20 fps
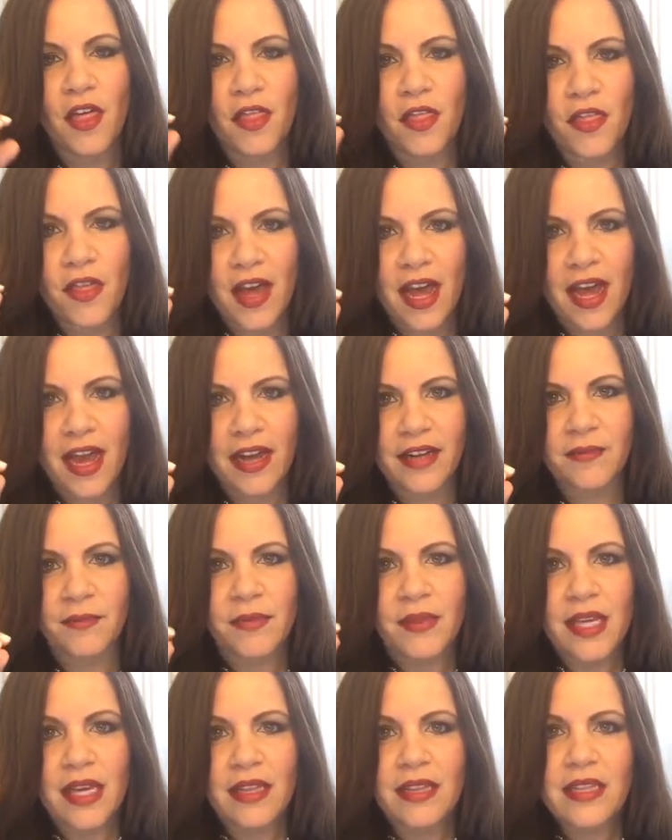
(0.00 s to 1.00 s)

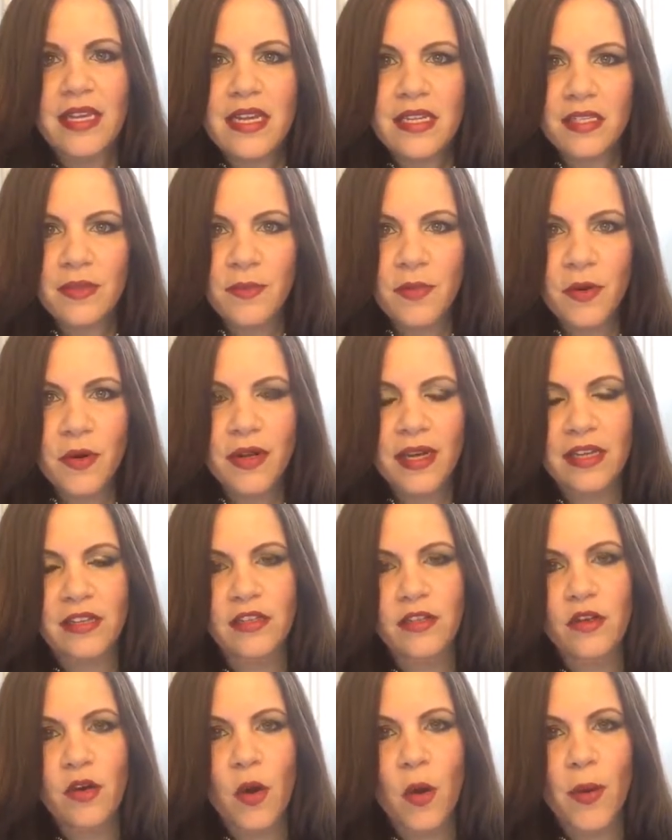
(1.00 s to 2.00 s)
that this book
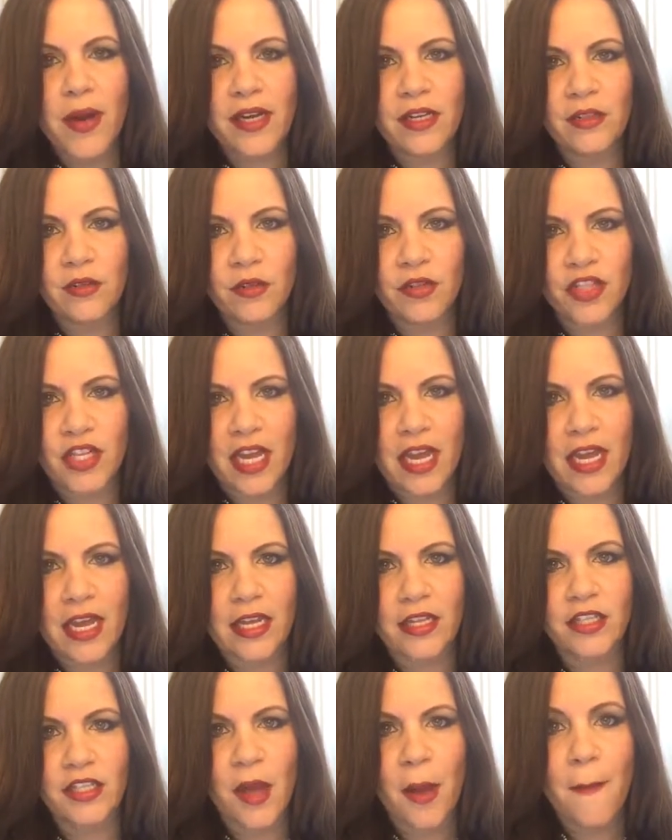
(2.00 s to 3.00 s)
is going to
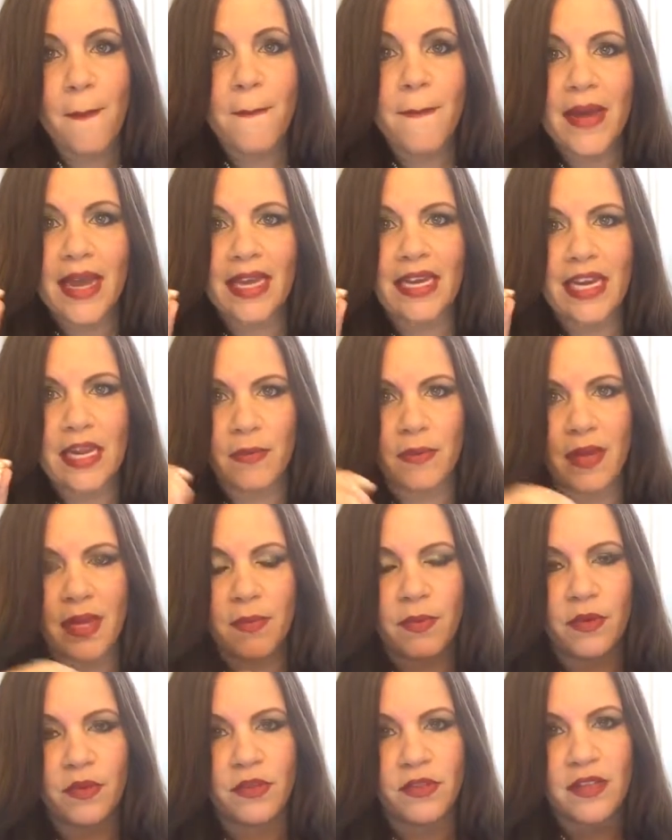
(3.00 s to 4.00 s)
change many
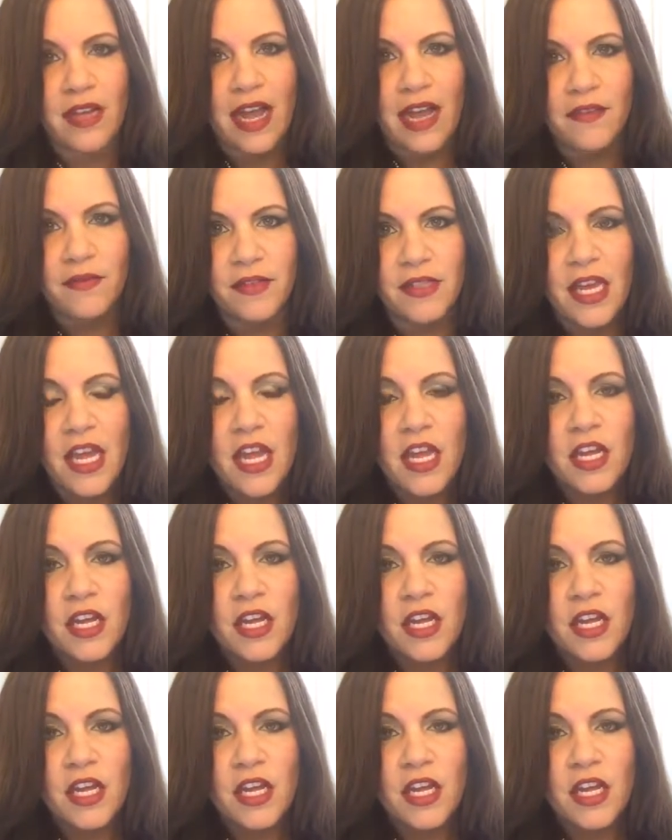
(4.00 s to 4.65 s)
people's lives.